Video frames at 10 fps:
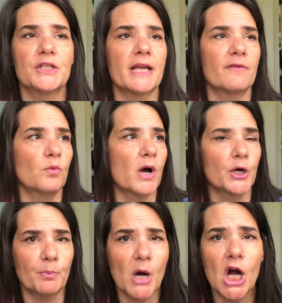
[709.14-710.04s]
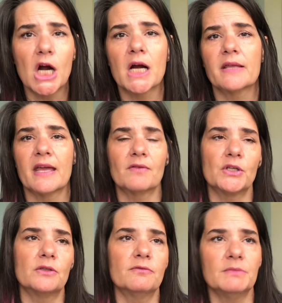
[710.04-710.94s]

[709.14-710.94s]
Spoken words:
They have a water park. They have little,